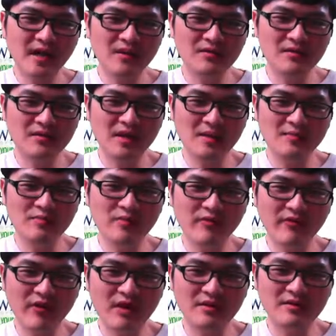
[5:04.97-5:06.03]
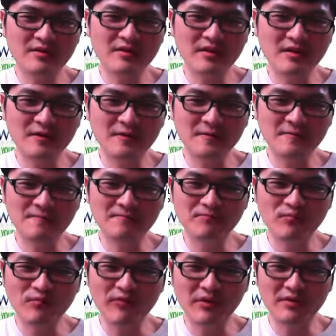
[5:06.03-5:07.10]
check out the tips from
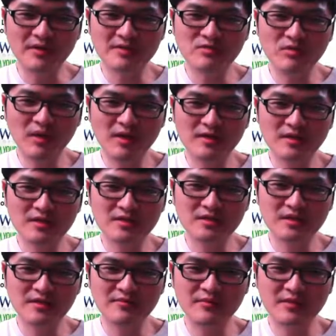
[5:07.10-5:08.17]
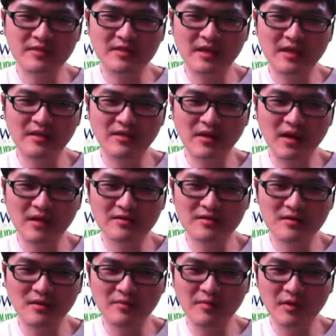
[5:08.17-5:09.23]
this one, the Chief the
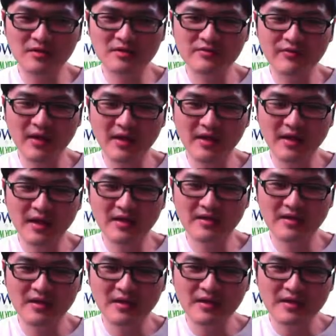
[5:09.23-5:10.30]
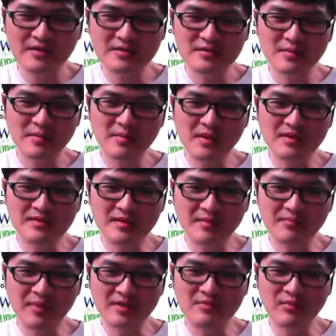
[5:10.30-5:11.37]
Video Console Post 5 can
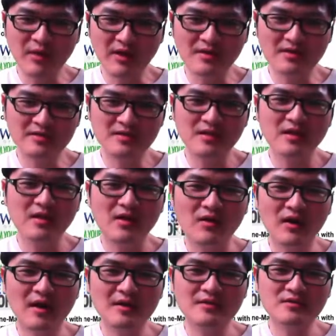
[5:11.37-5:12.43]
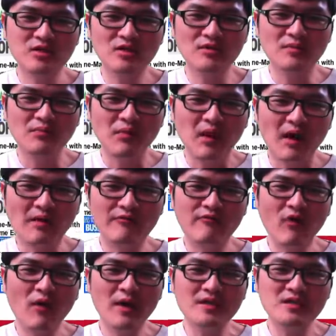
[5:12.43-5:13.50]
myths and best practice. Okay, 2.
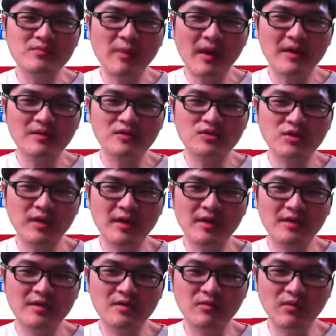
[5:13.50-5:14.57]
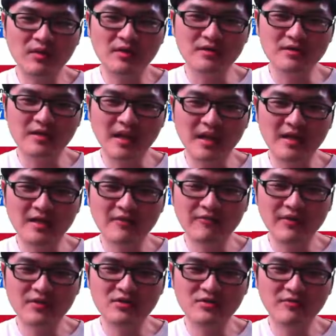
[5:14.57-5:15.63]
Avoid spam trigger words
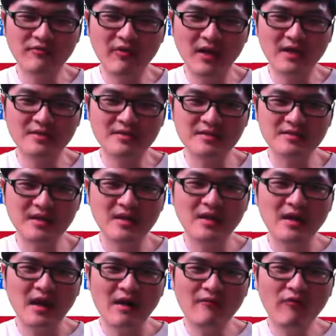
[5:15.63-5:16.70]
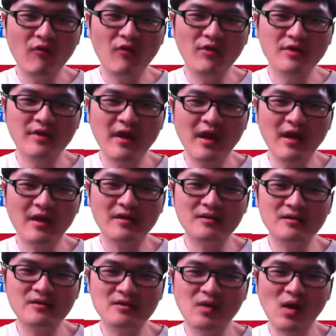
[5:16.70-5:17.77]
in the phishing phases.
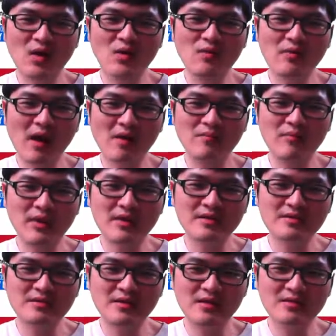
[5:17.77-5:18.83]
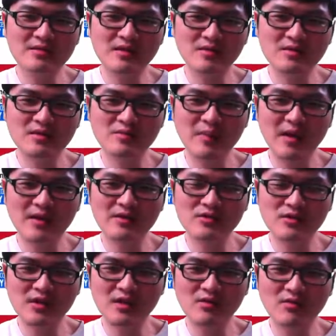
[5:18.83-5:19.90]
Unfortunately, there are no complete list of
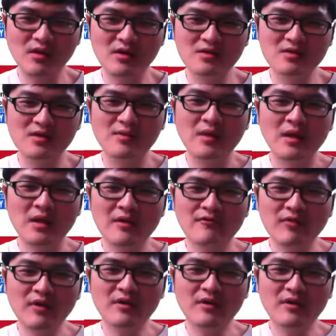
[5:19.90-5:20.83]
spam trigger words.